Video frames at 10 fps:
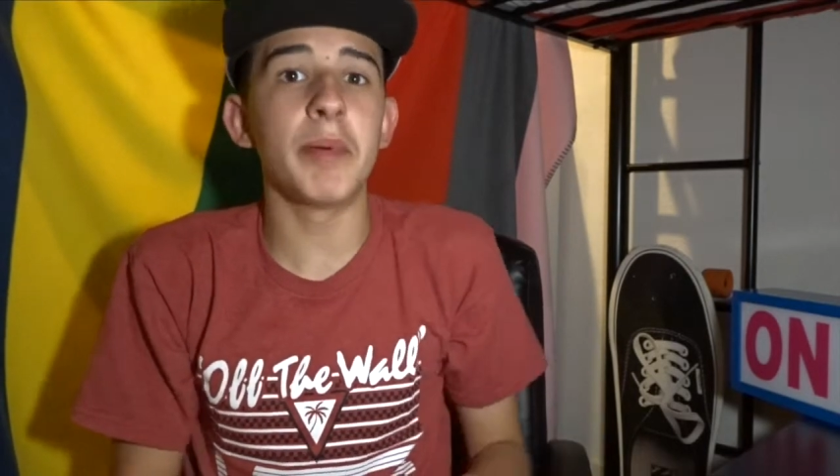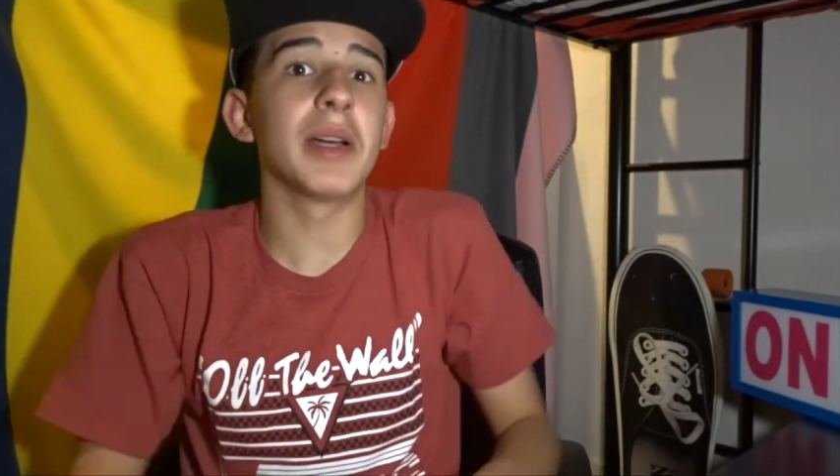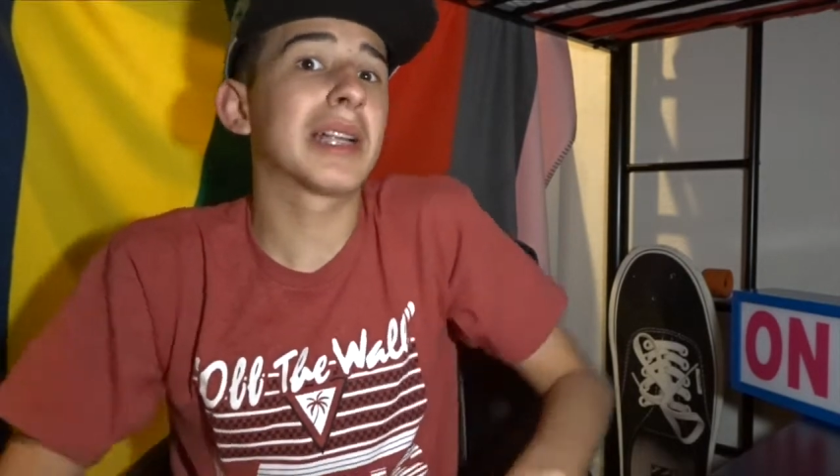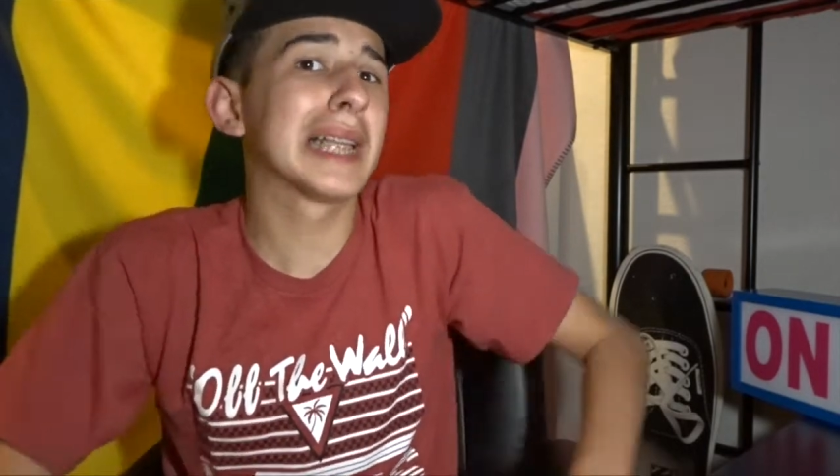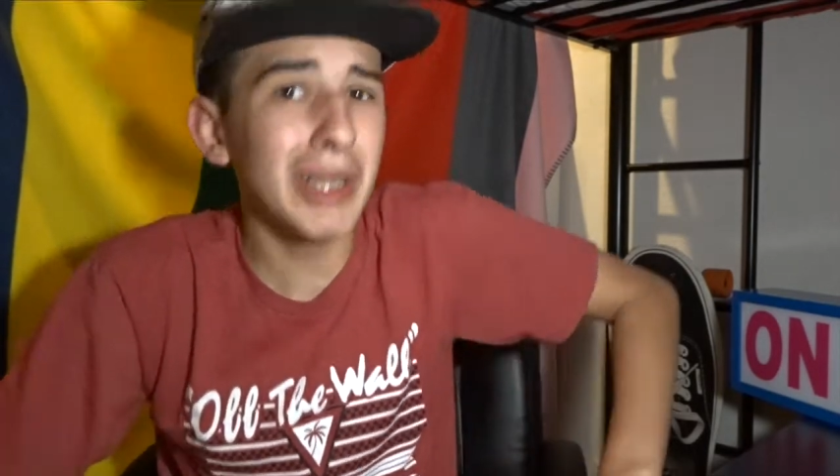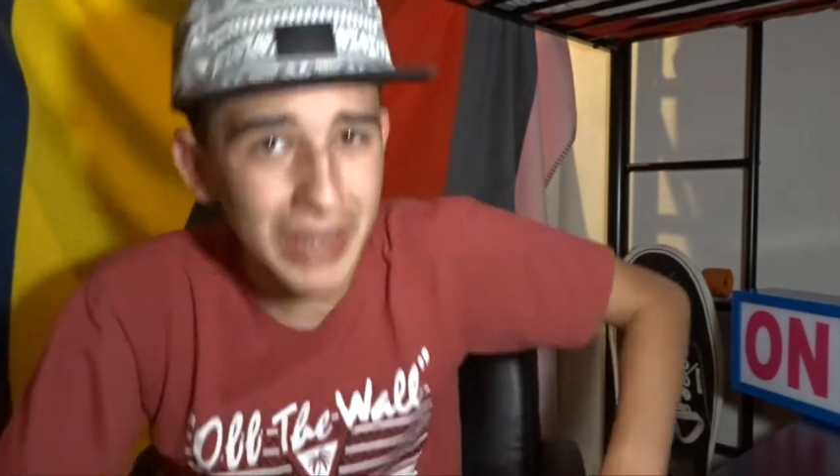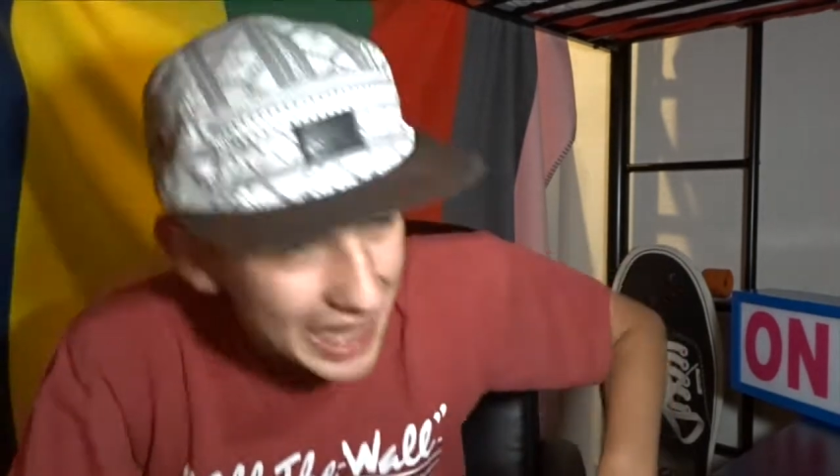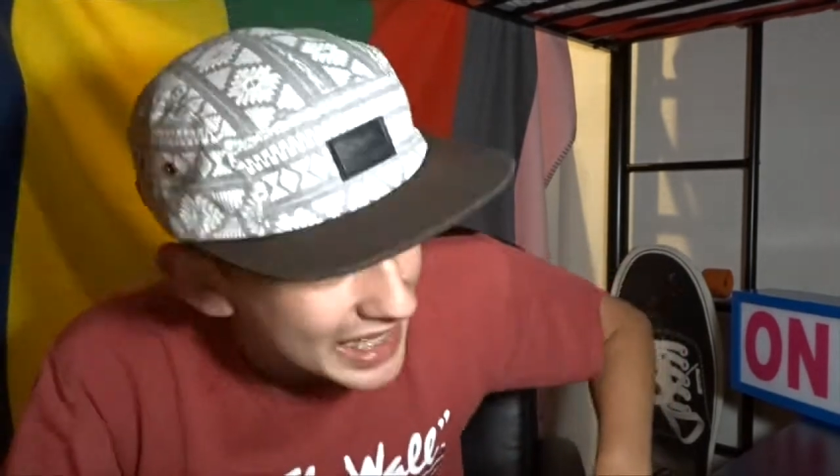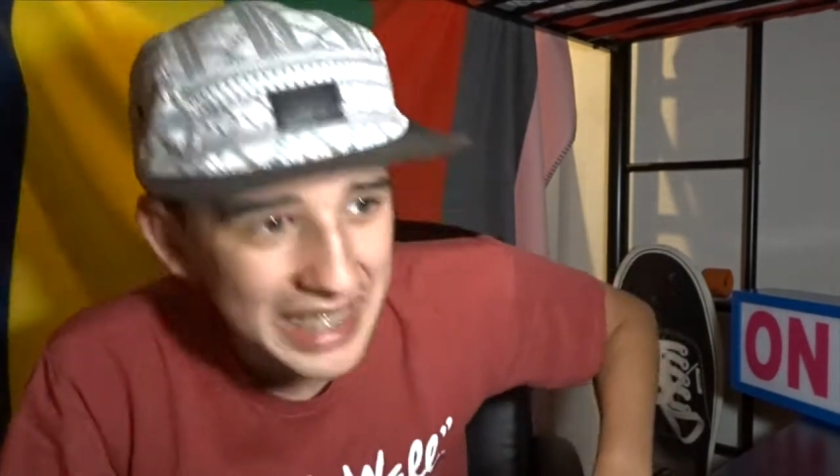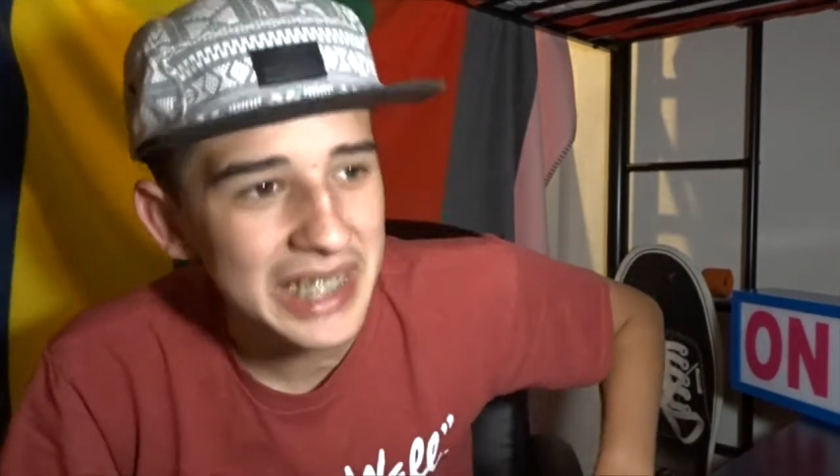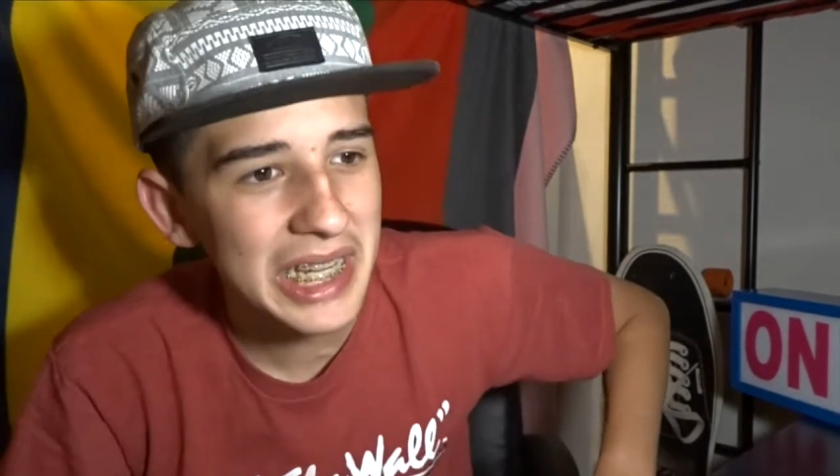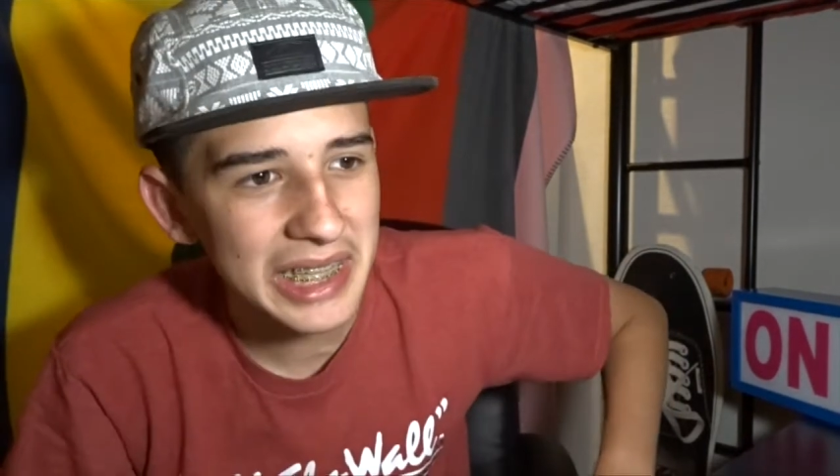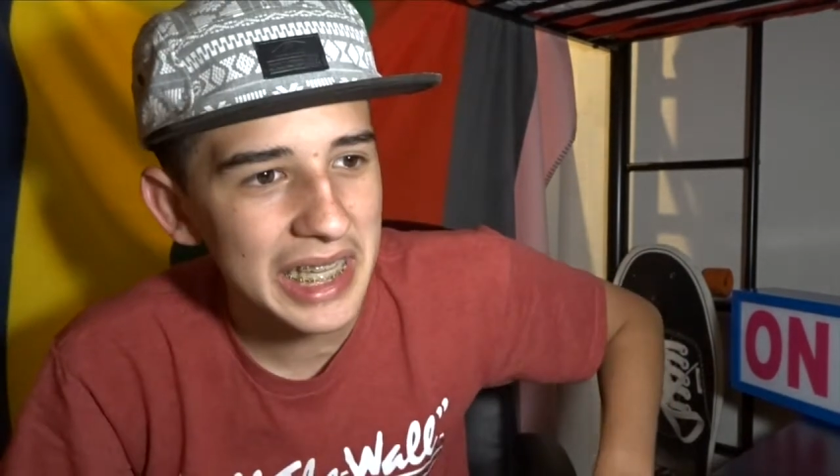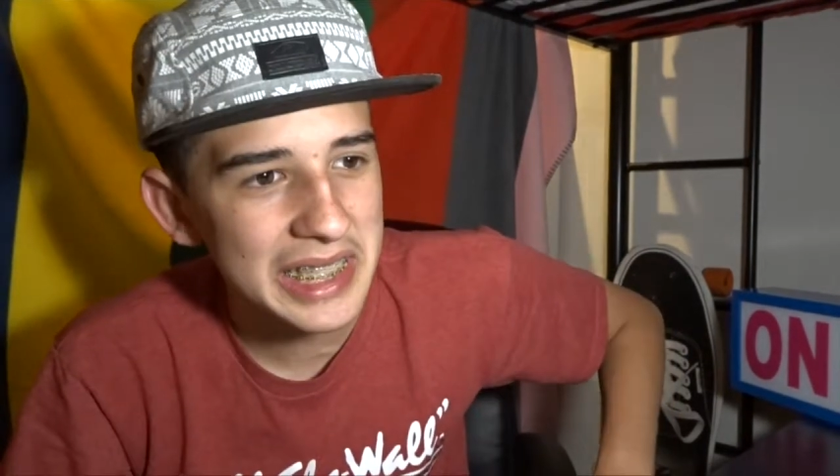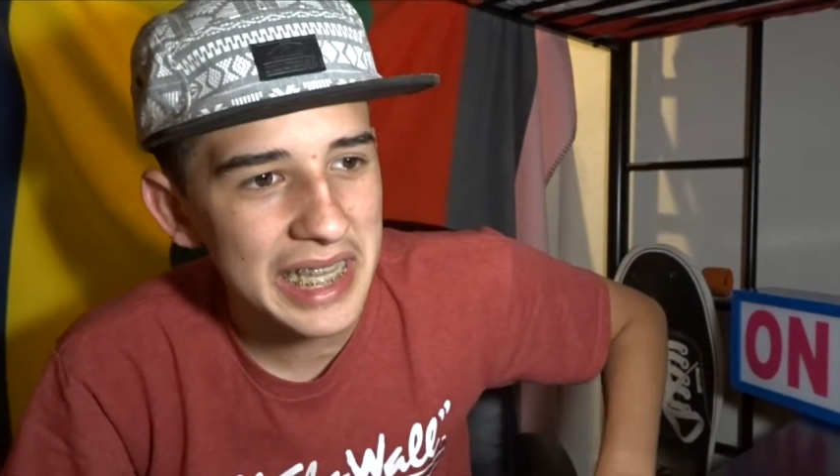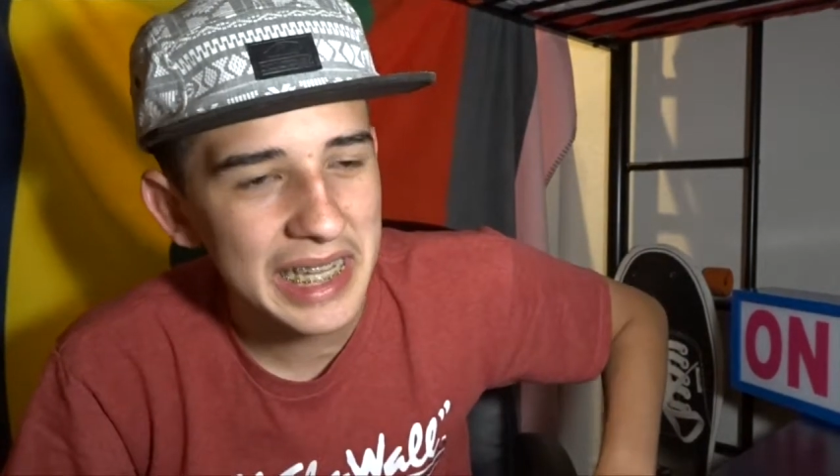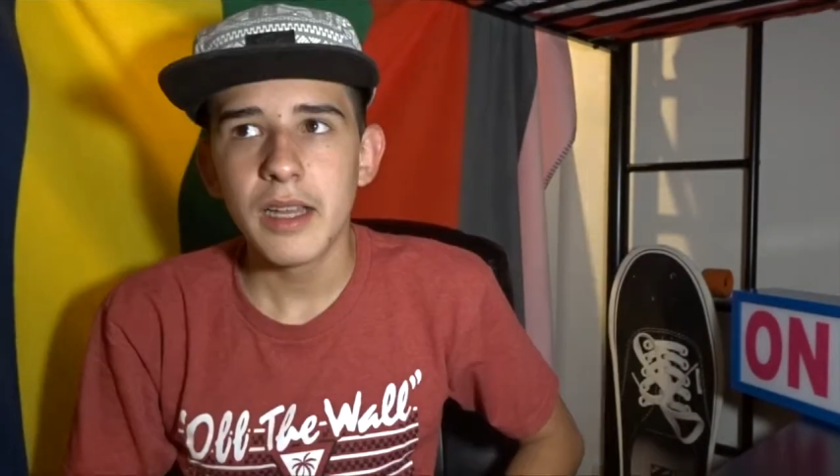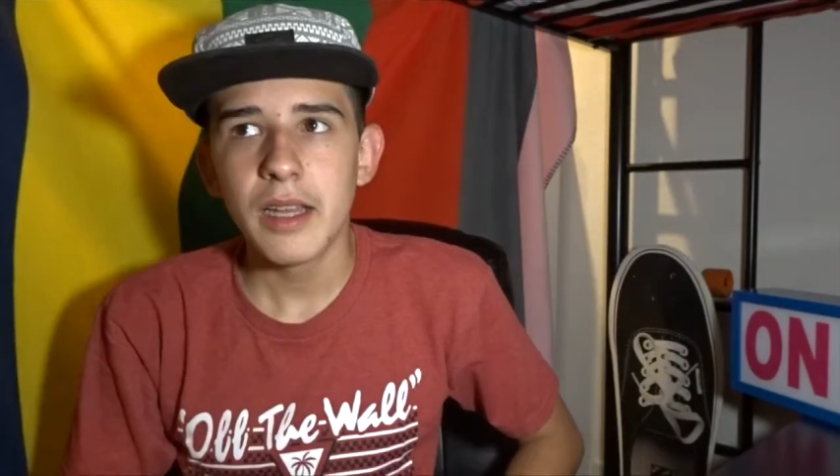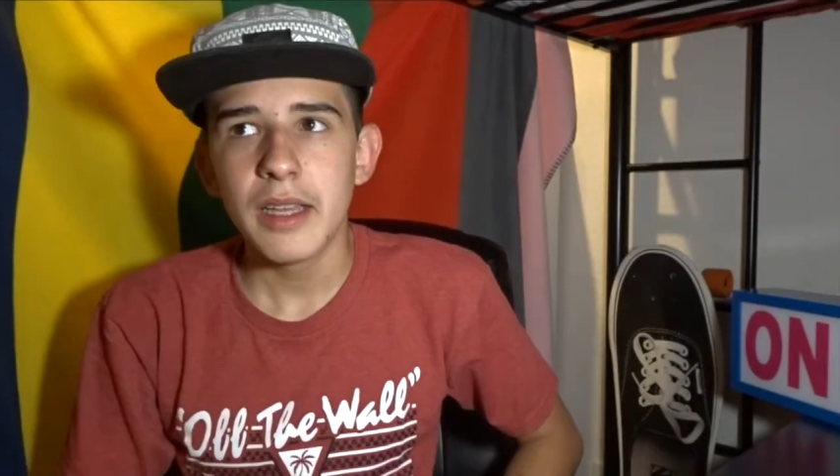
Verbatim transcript: but clearly I didn't listen.